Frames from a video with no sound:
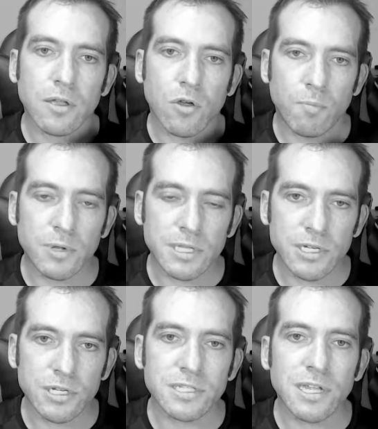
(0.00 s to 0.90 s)

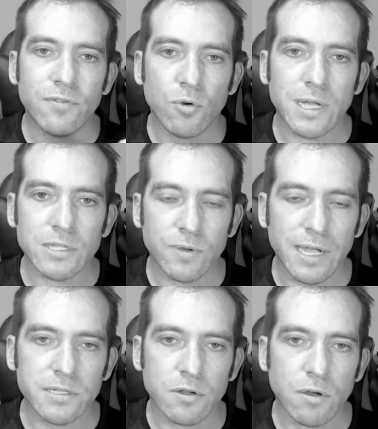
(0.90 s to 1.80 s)
competitions if you want to
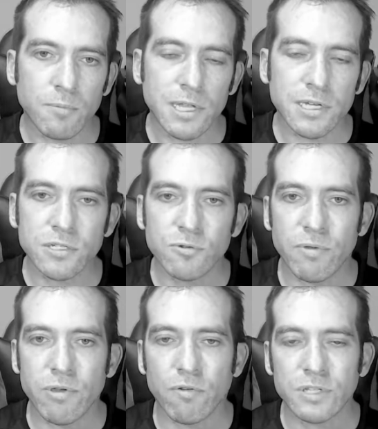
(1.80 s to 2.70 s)
enter competitions
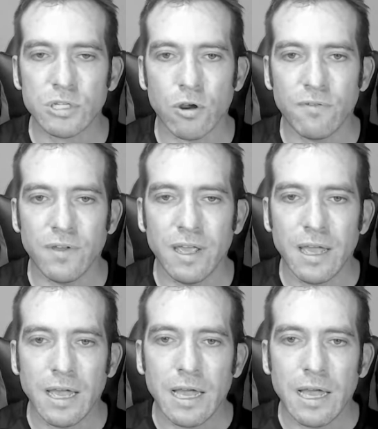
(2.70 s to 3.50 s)
with your photography.